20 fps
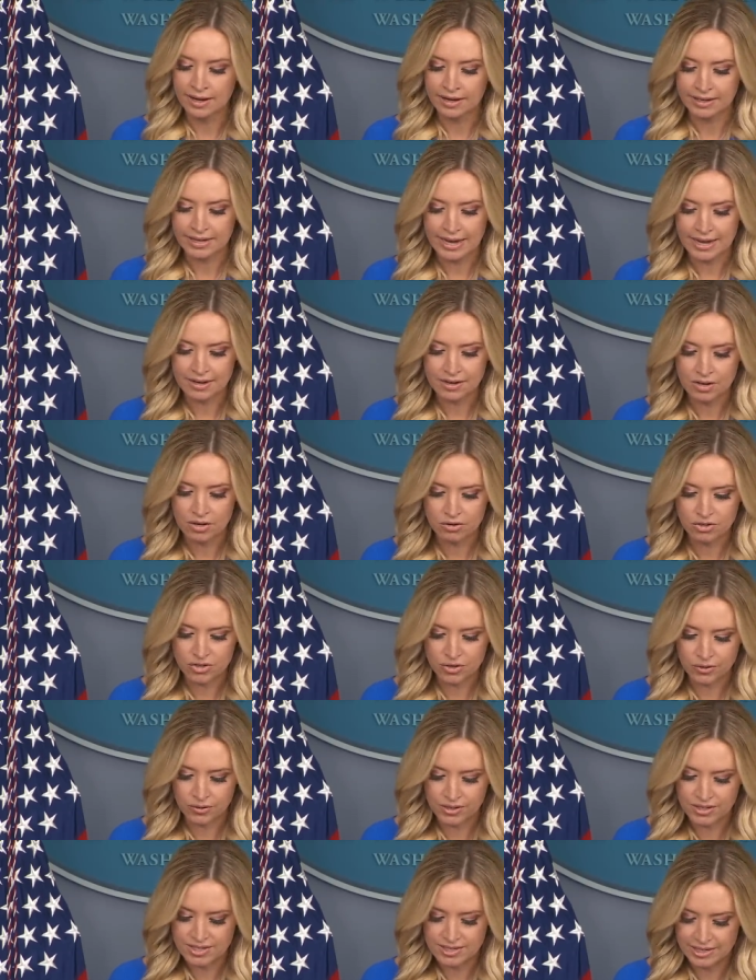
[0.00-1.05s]
Again, no
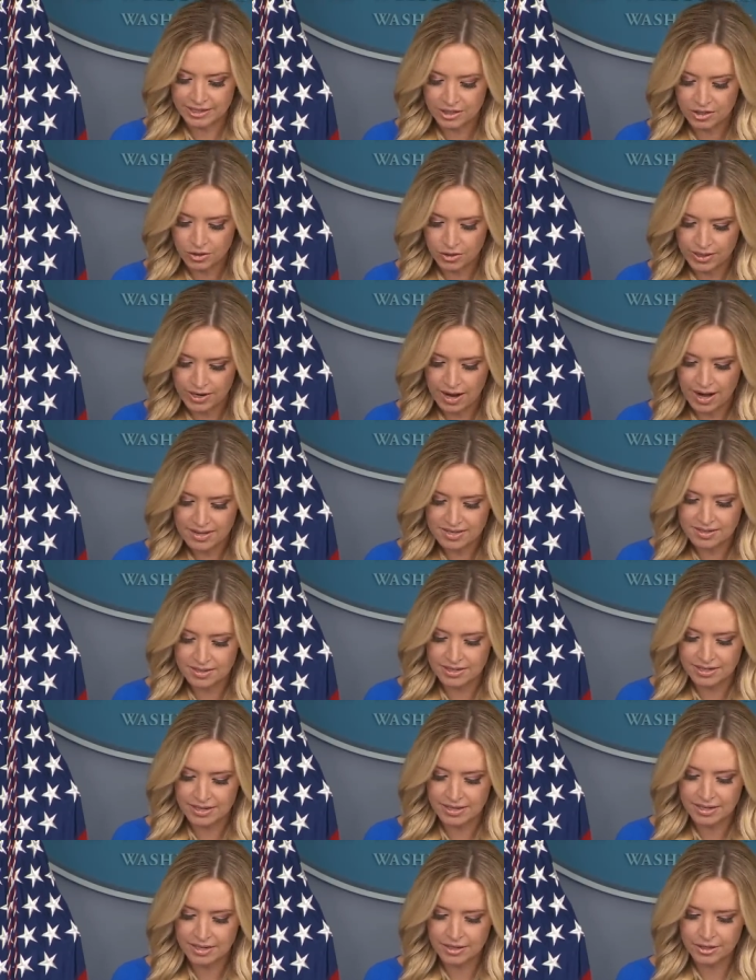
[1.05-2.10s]
journalistic curiosity
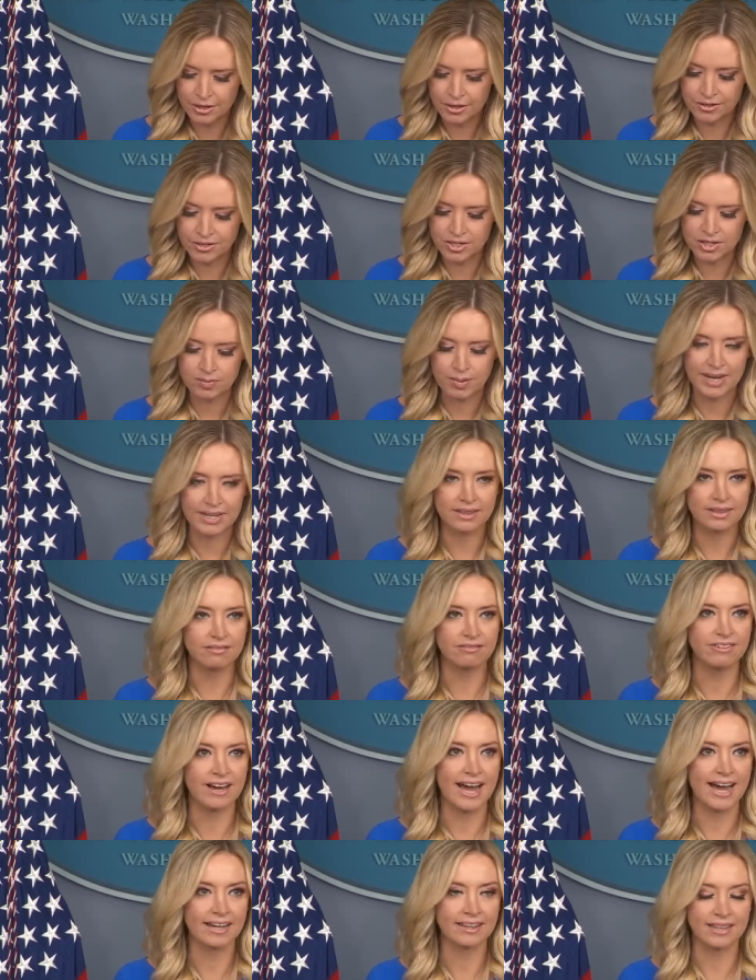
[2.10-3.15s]
here, despite the
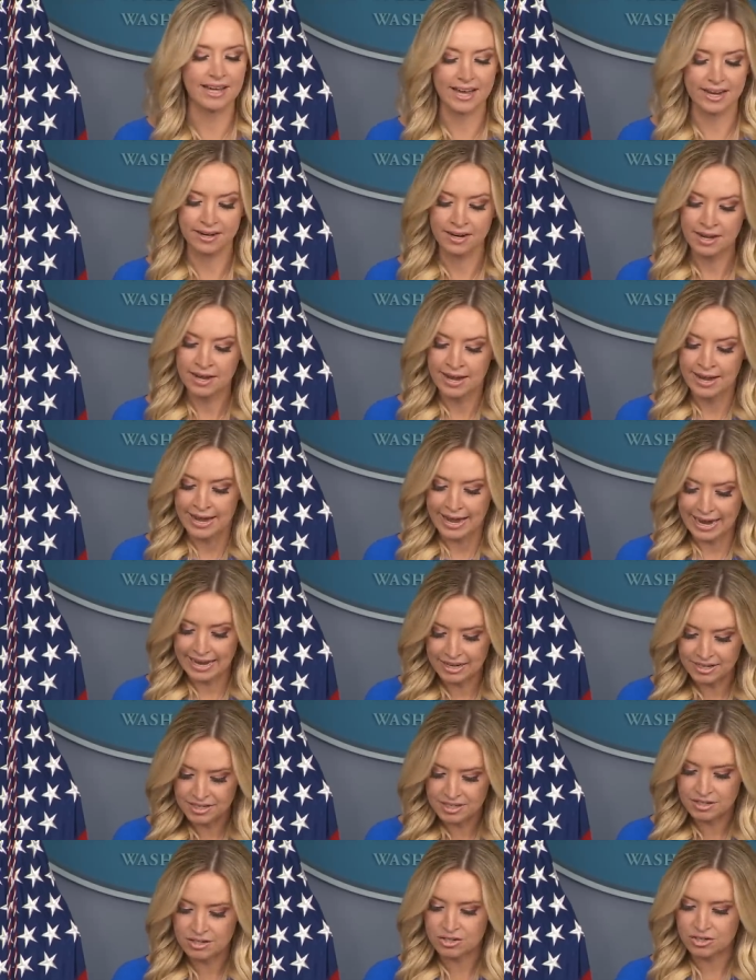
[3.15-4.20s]
fact that
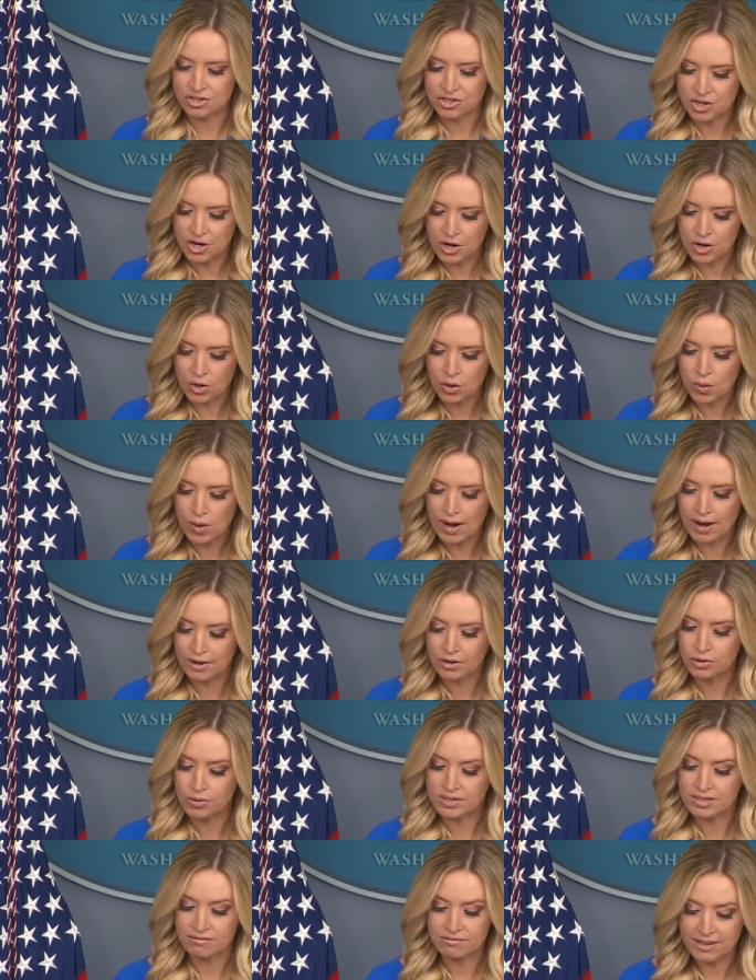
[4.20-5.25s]
Andy Ngo, uh, who
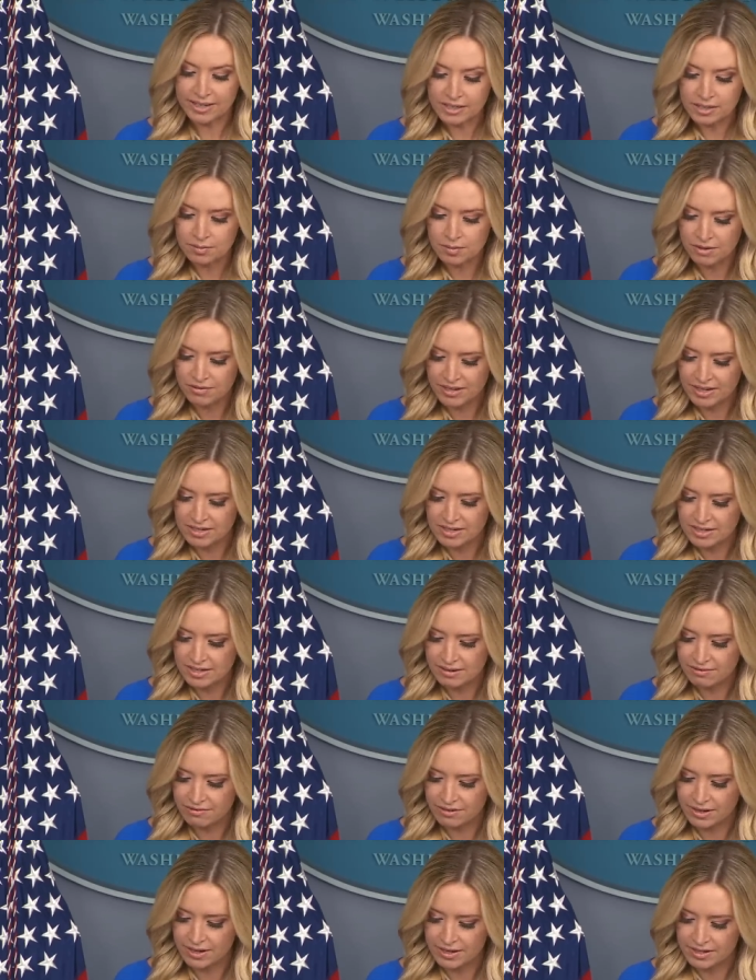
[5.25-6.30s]
was a victim of
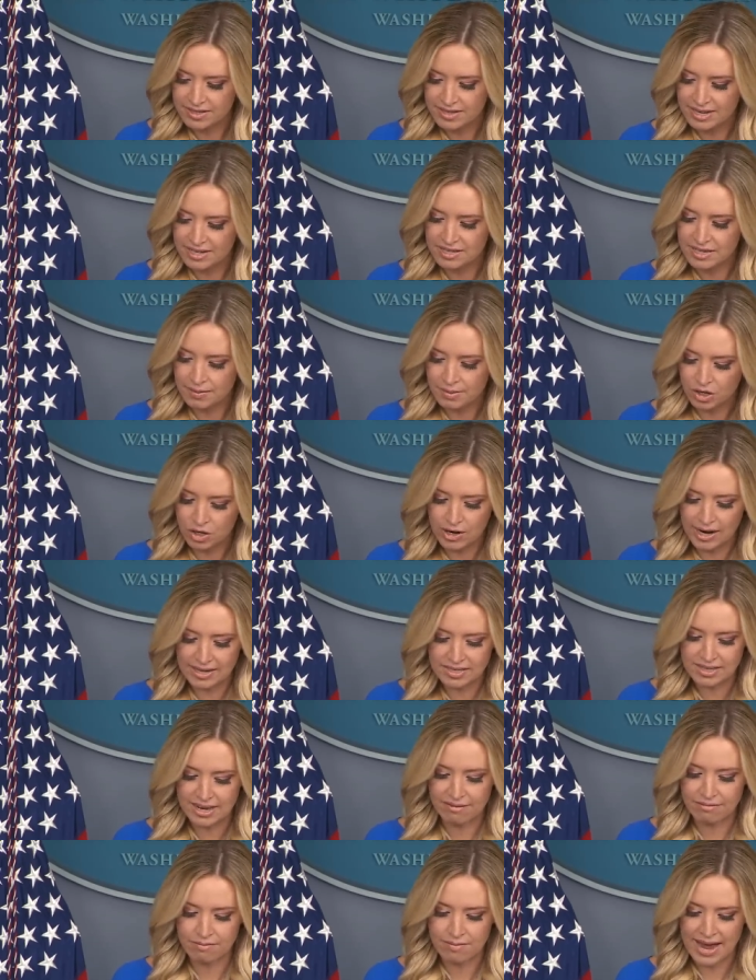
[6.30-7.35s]
Antifa, said Democrats
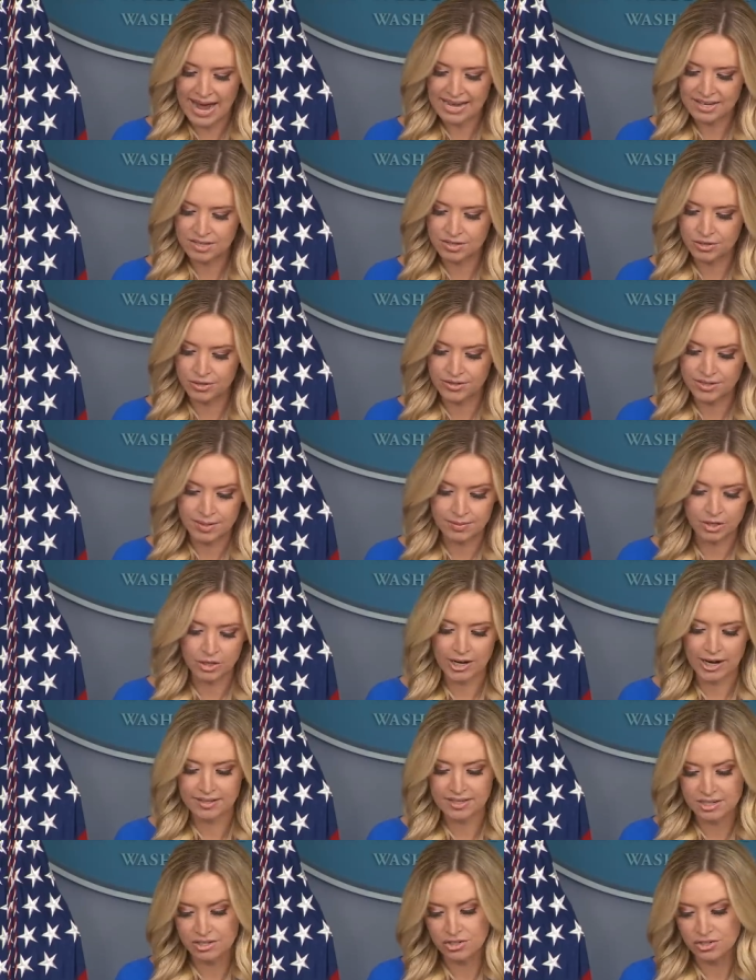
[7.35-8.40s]
have mastered,
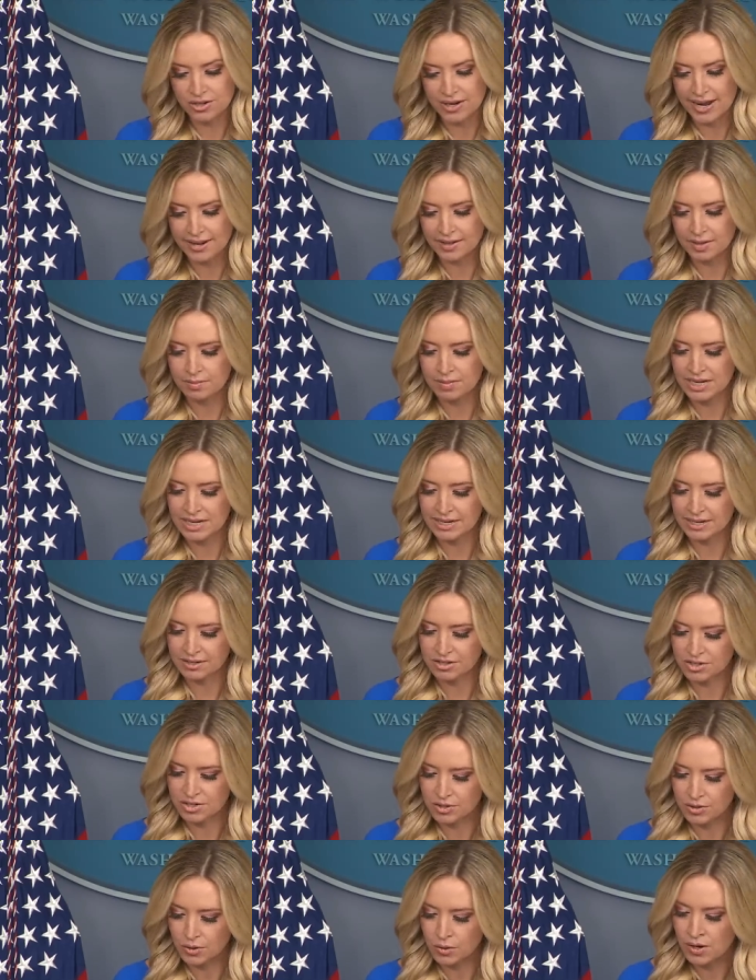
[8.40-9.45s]
Democrats, he should add the media
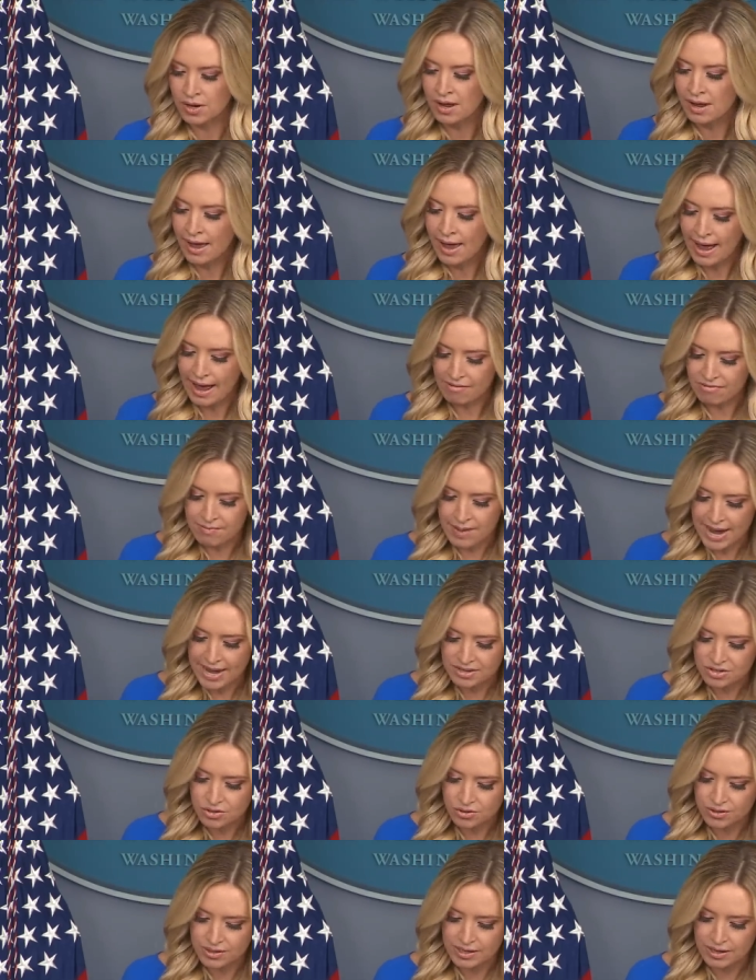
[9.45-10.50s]
too, have
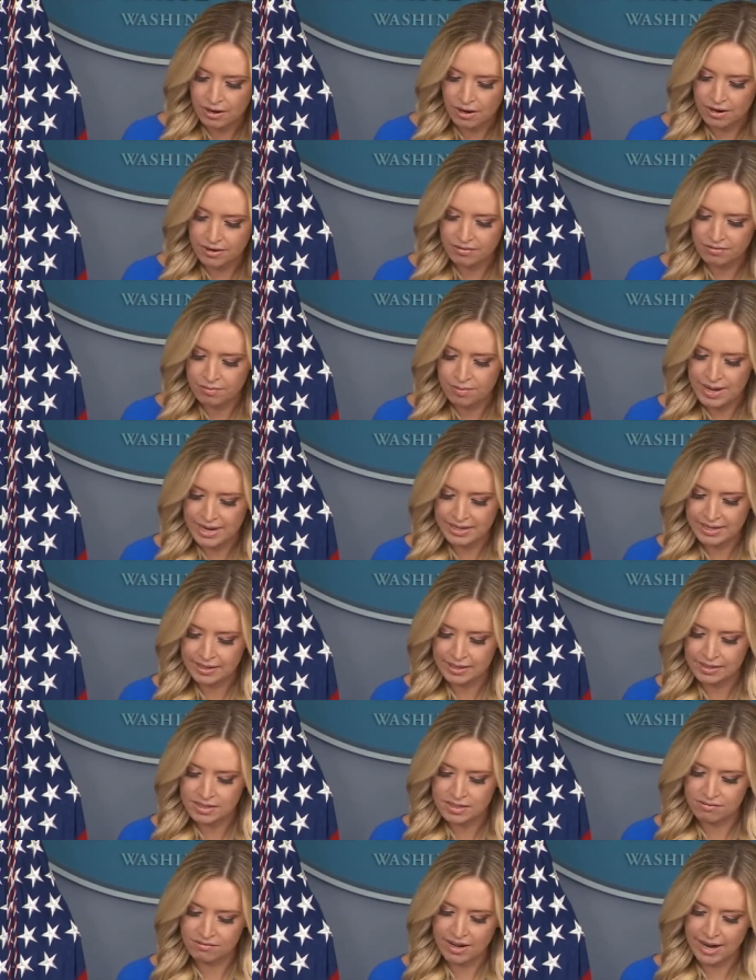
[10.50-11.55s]
mastered the art of making
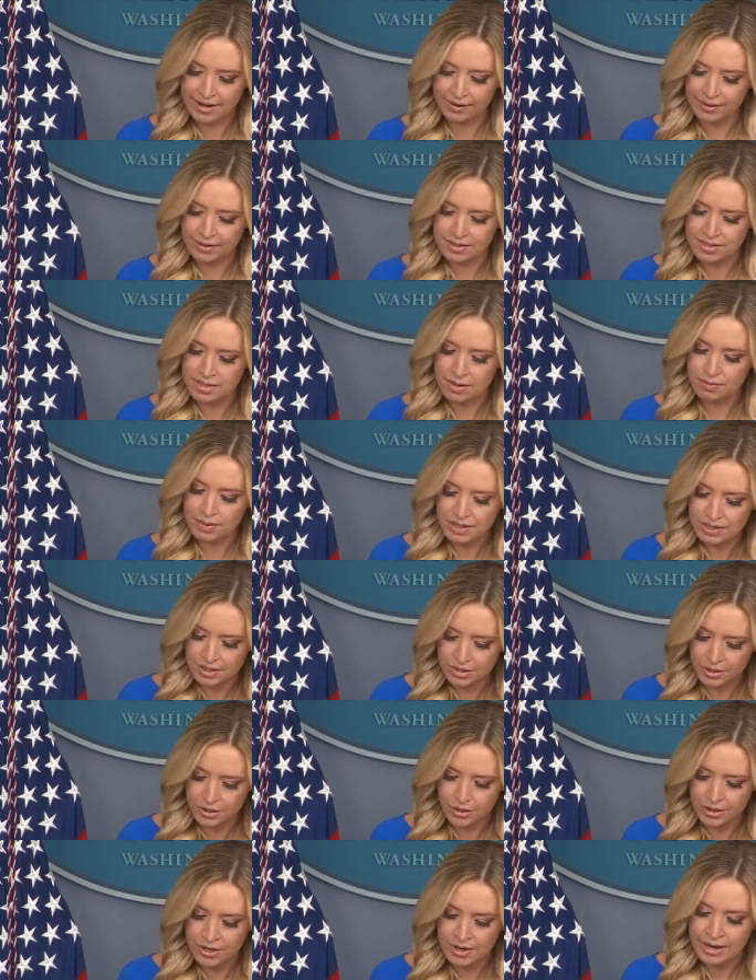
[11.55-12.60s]
its violence
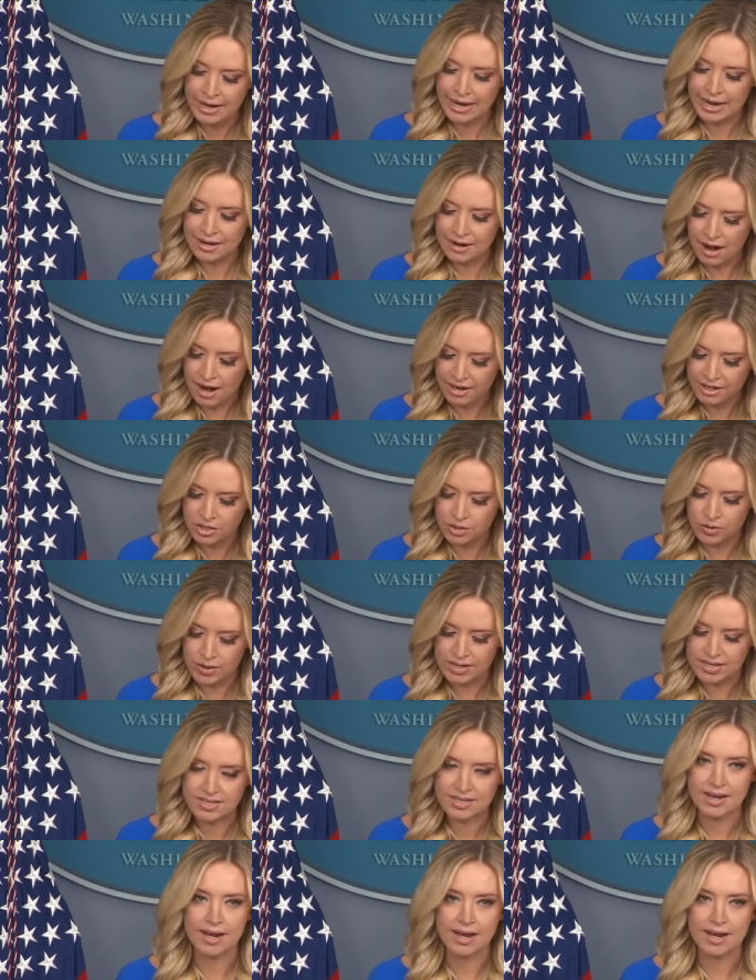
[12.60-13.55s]
appear innocuous.